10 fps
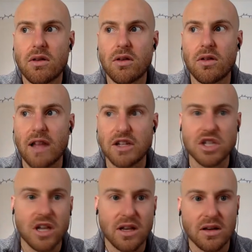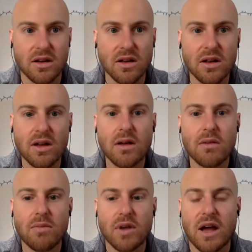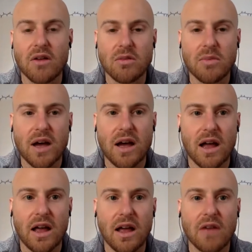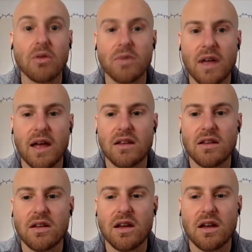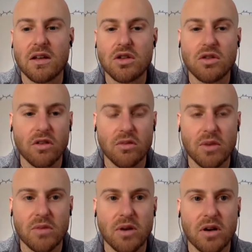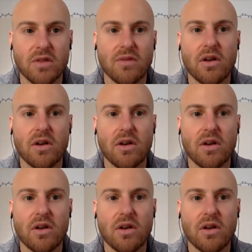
collection put out by a group that she's also been a part of,